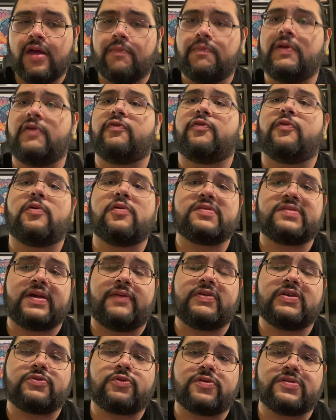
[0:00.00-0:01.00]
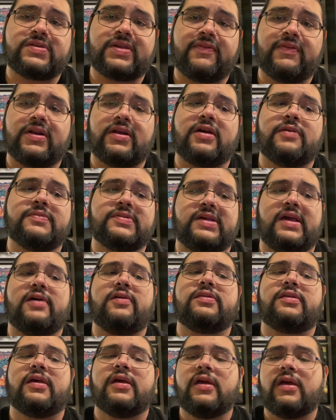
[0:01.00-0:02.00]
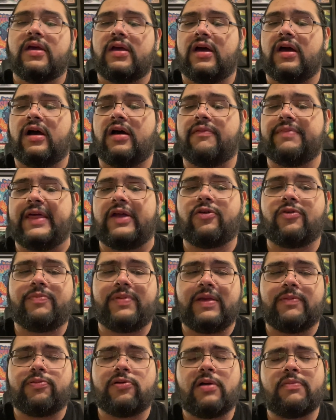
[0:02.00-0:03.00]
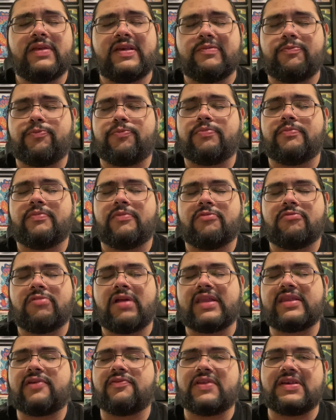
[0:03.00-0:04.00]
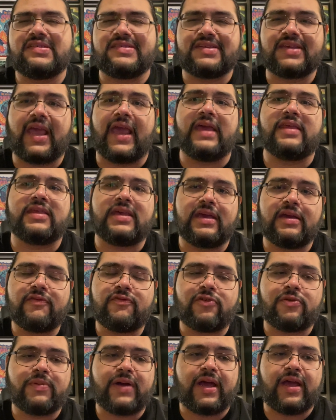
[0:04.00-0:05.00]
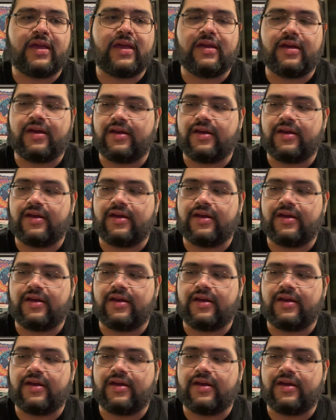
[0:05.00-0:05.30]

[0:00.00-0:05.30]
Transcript: before Savage Sword 7 comes out. That will be probably relatively scathing for my